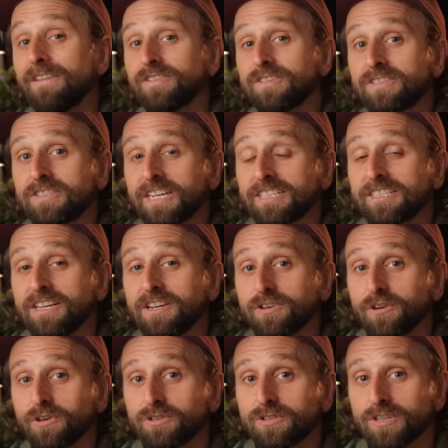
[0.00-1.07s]
have a
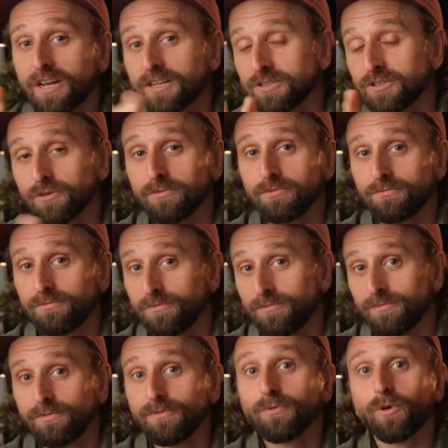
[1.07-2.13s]
16-year-old son, so
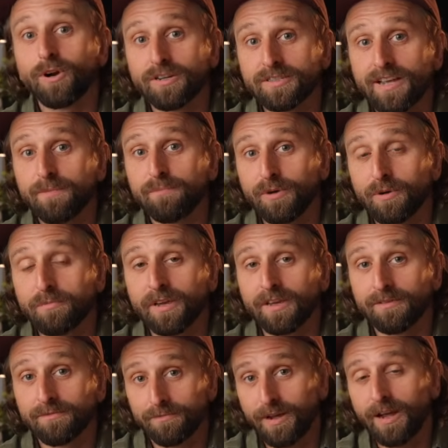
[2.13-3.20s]
where does that put
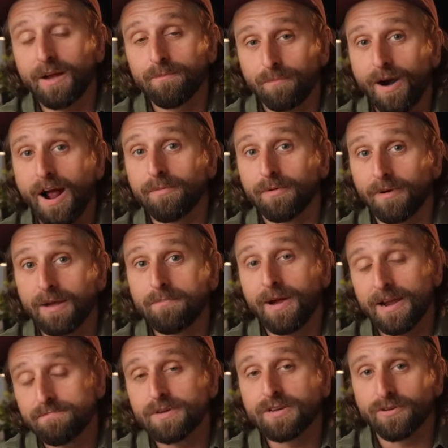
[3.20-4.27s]
me? But I
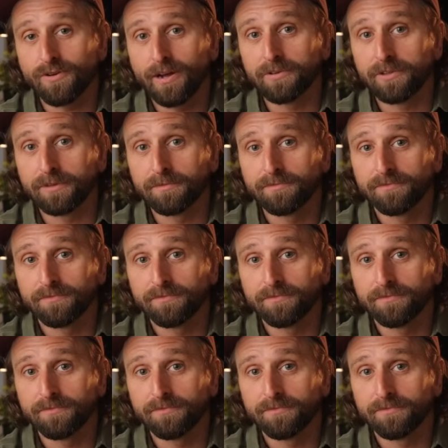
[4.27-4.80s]
might be your elder.